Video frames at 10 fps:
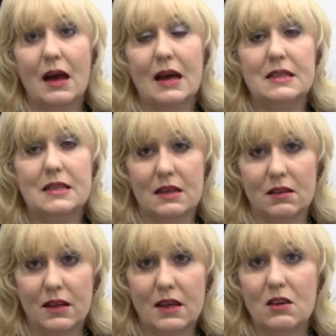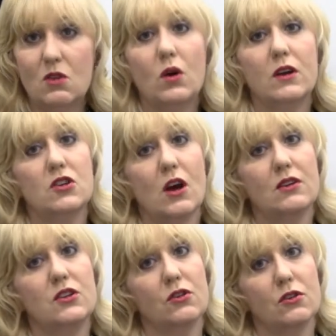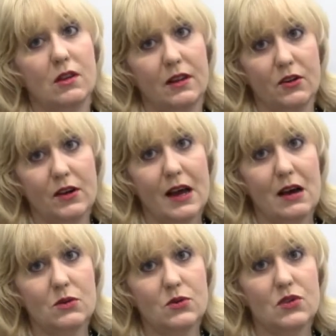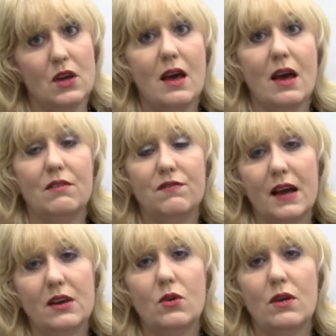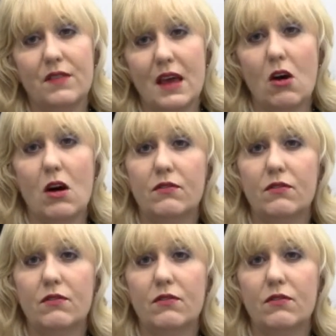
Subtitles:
Ideally, you want to talk to your clearinghouse and find out if they offer